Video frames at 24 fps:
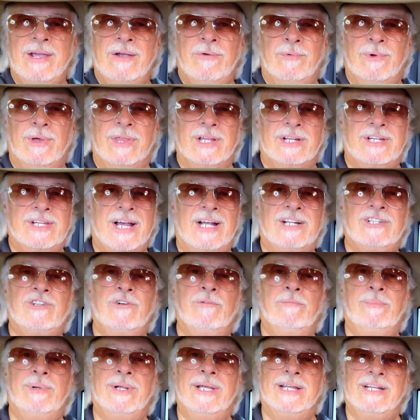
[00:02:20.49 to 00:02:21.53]
with a touch
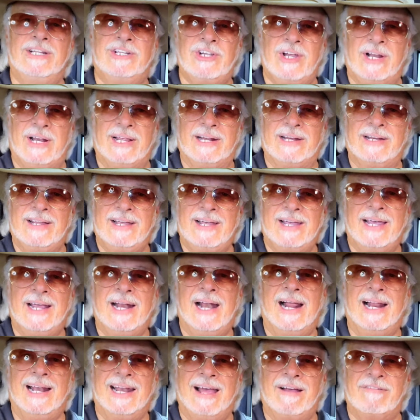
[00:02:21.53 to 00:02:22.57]
of bleach in it, and
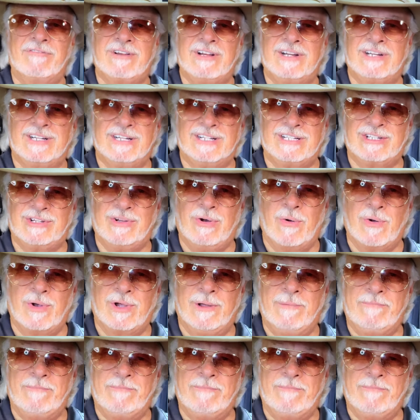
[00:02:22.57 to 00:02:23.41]
I left it to soak.